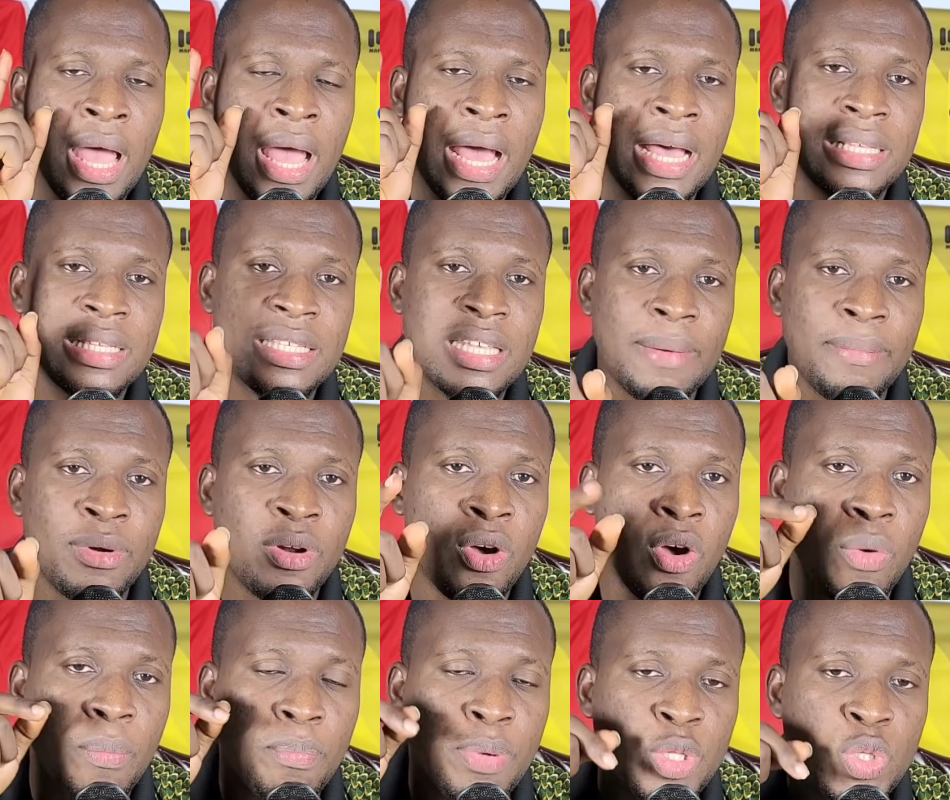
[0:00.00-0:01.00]

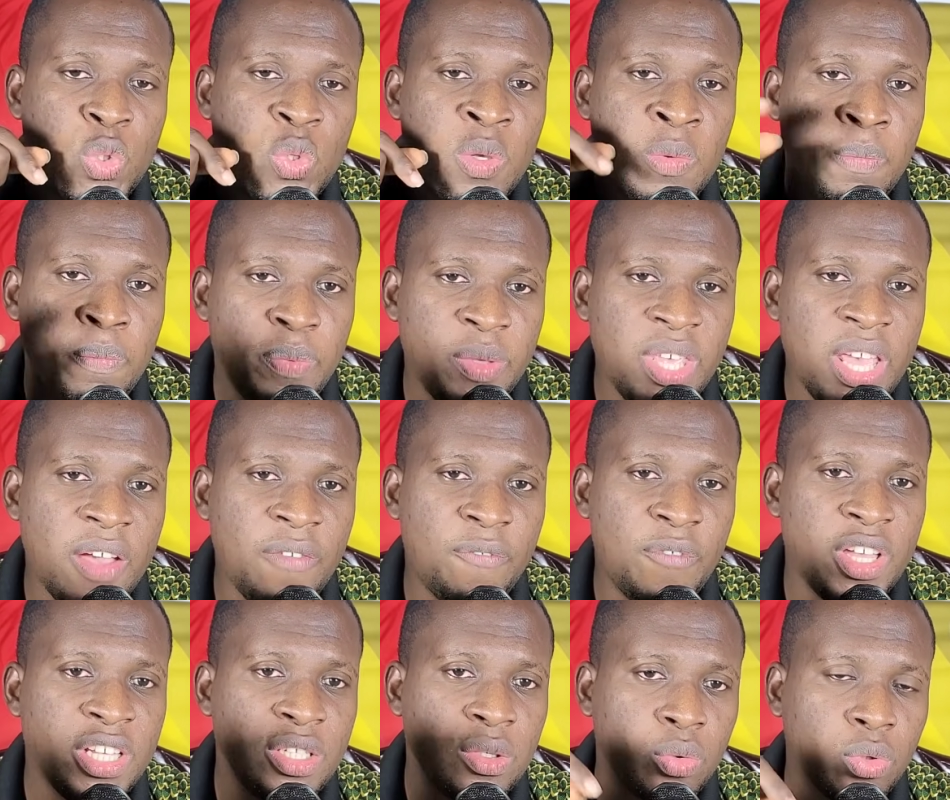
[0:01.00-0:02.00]
assemble between
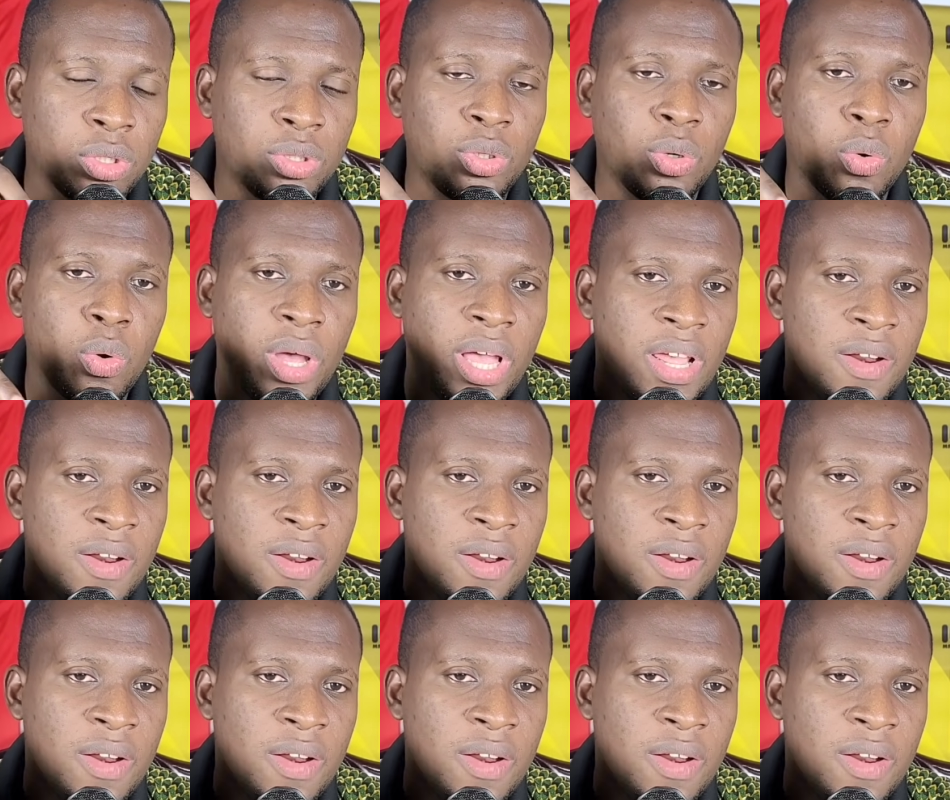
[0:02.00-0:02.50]
PFAG Kotoko